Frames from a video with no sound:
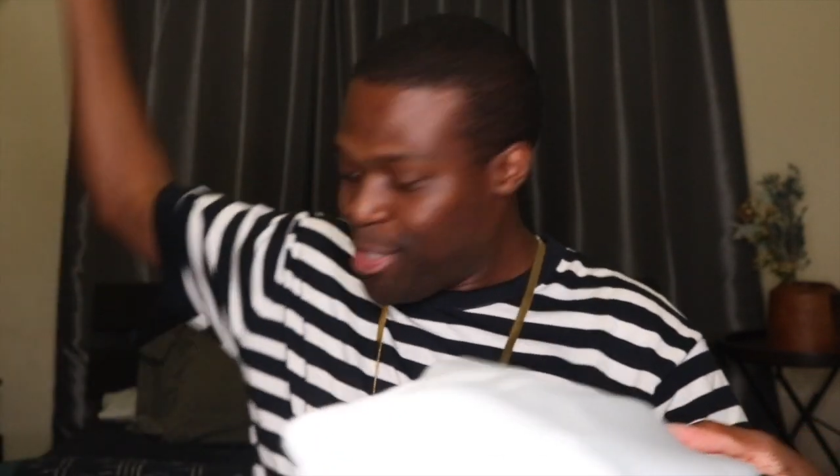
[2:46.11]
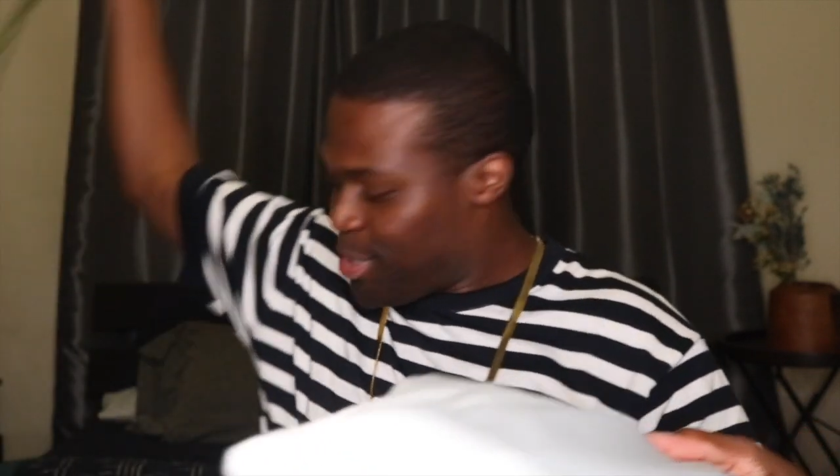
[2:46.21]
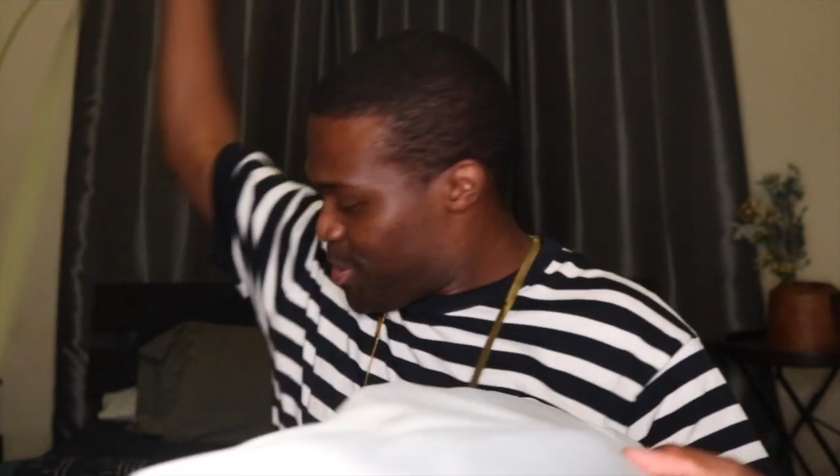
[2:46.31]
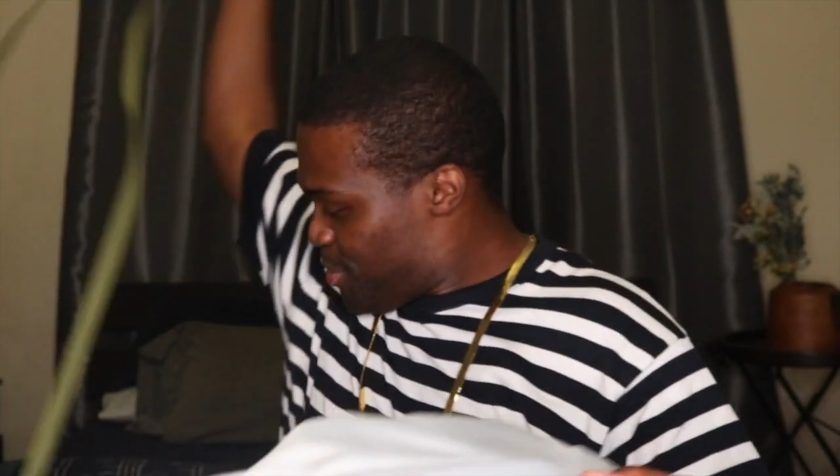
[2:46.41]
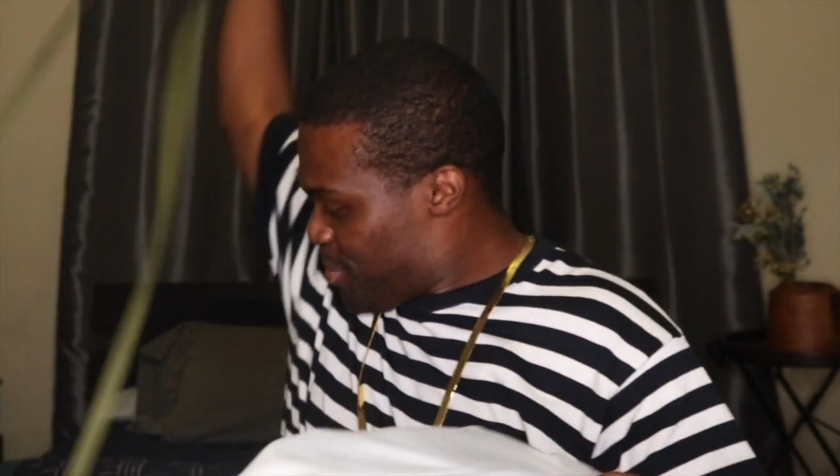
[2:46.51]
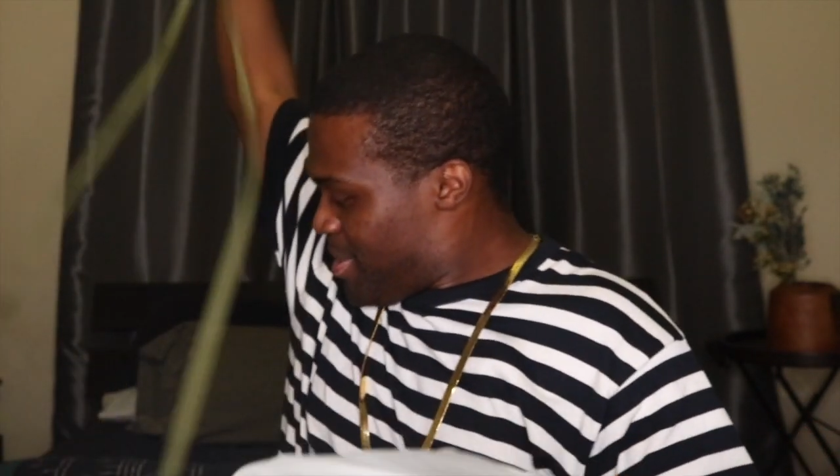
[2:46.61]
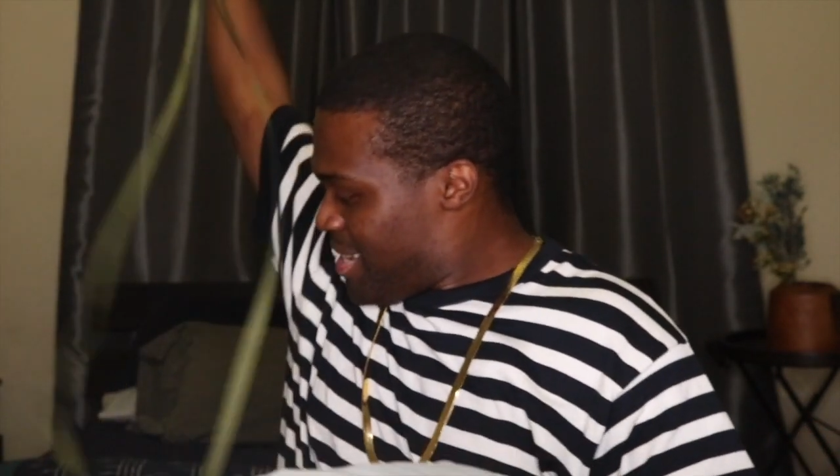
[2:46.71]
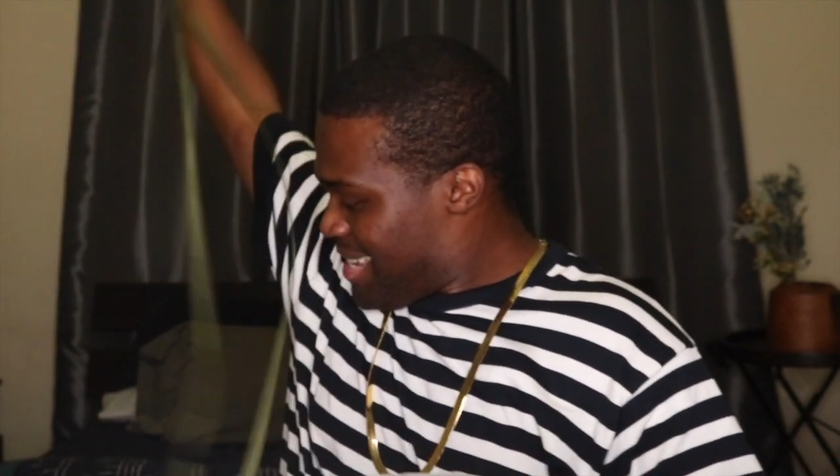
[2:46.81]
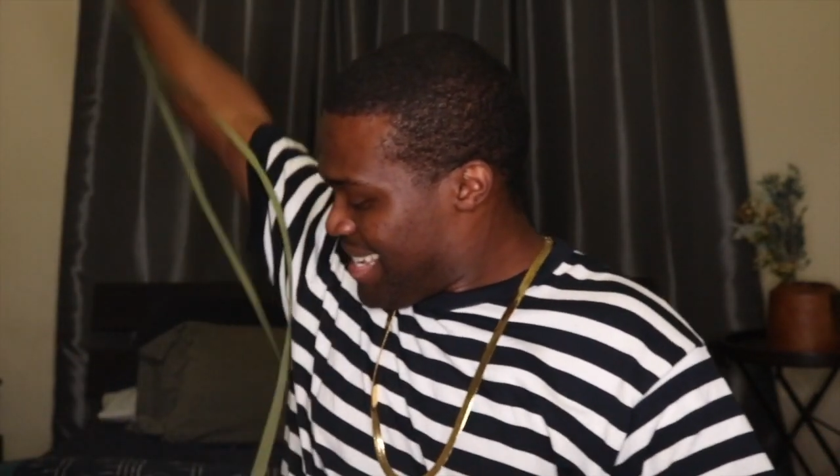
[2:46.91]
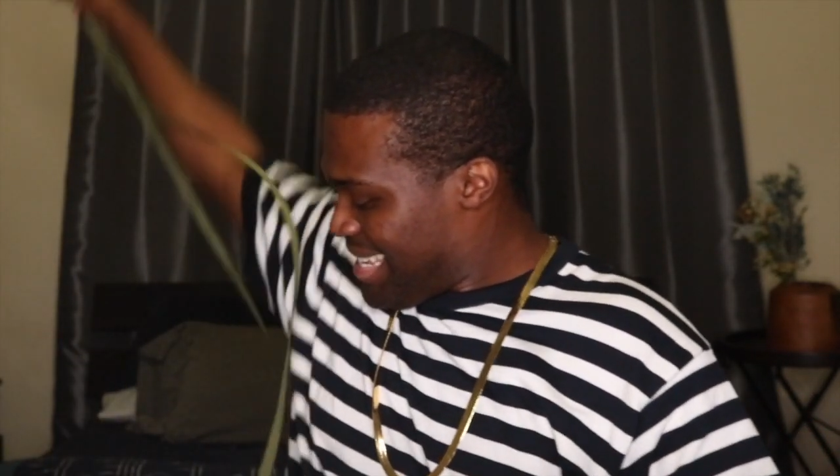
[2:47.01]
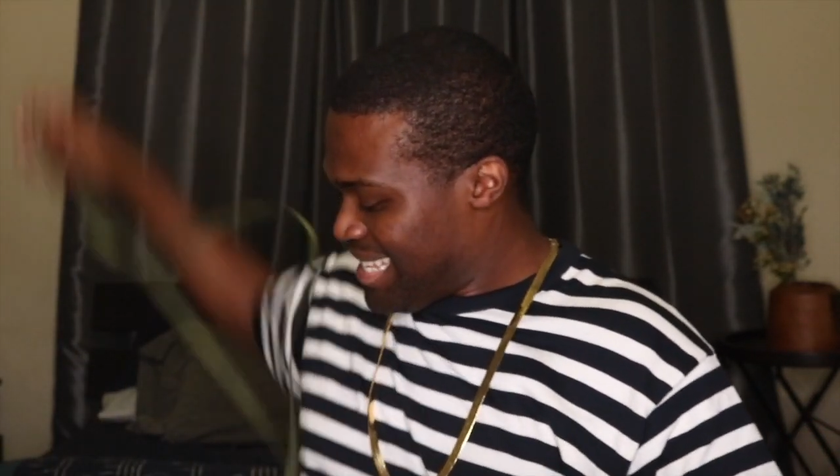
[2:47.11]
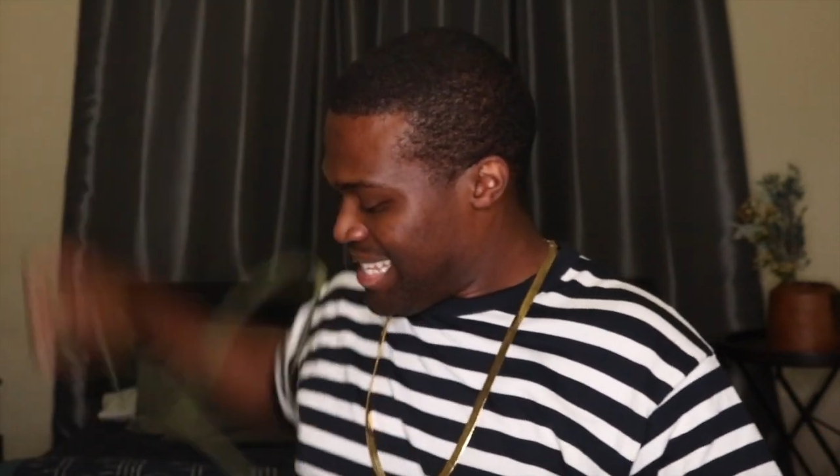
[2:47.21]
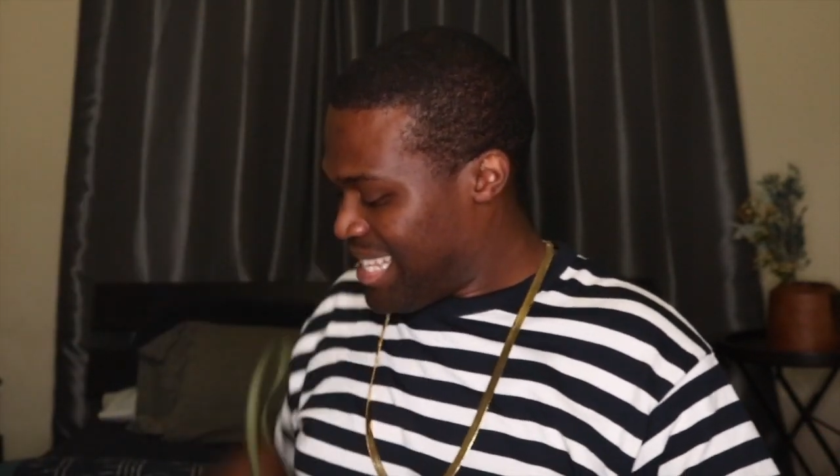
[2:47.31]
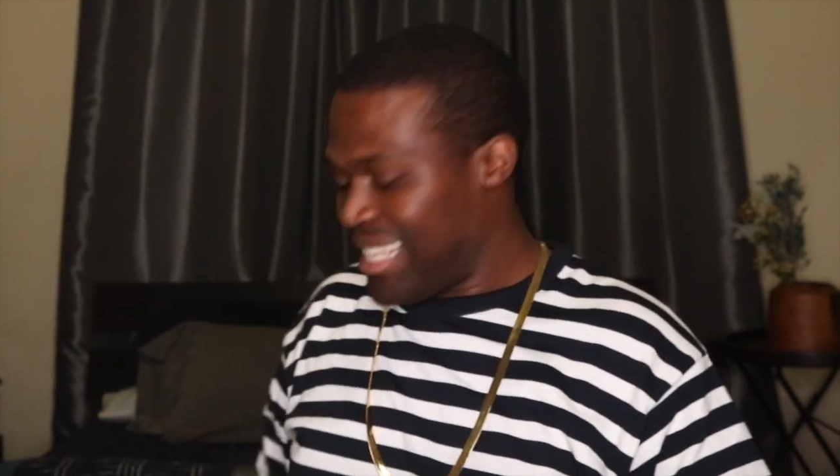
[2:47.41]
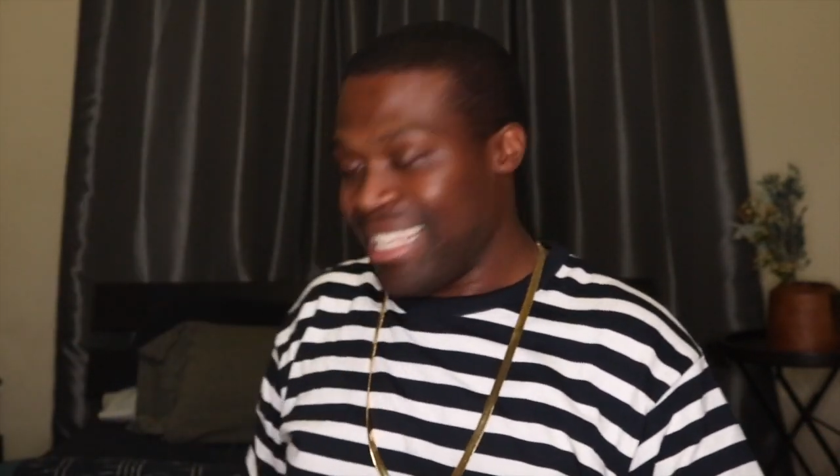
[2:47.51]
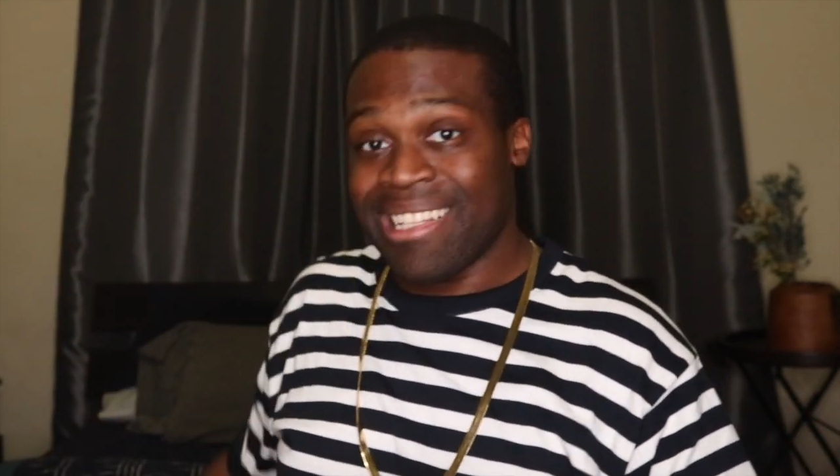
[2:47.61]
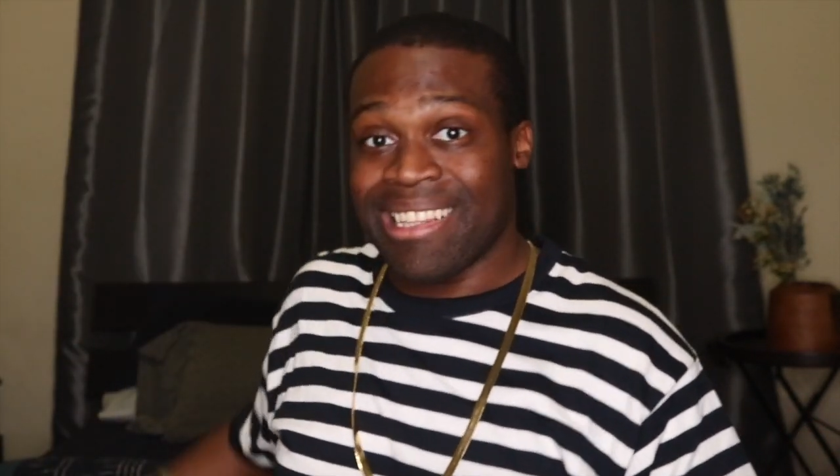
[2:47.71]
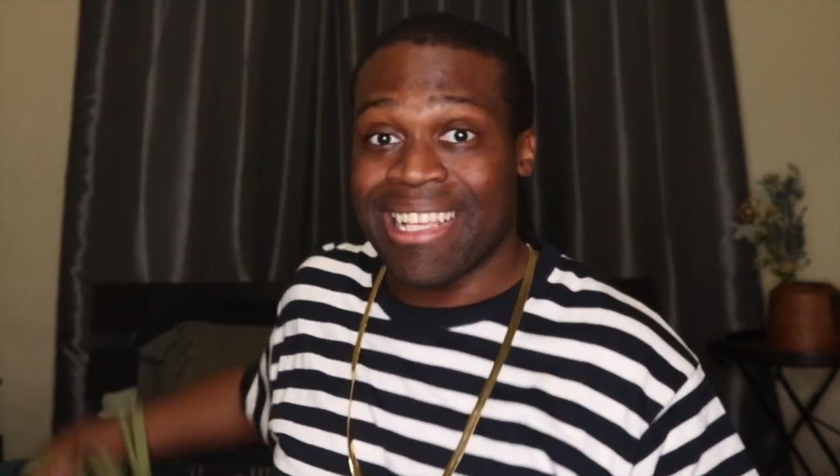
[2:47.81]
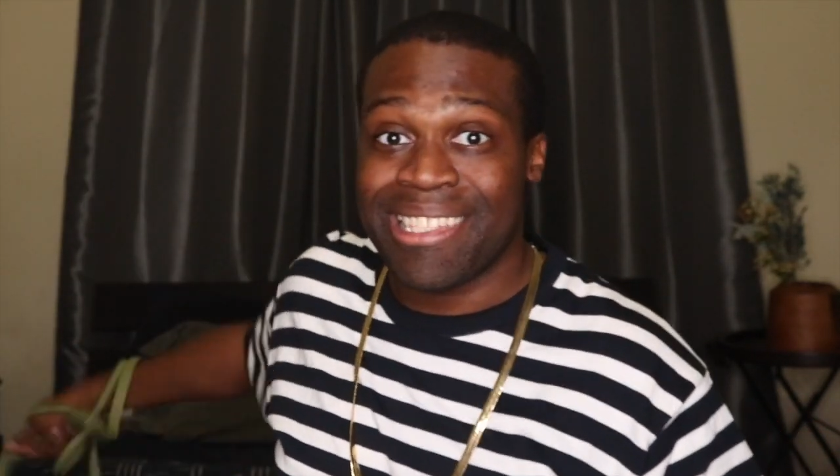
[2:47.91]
ado, let's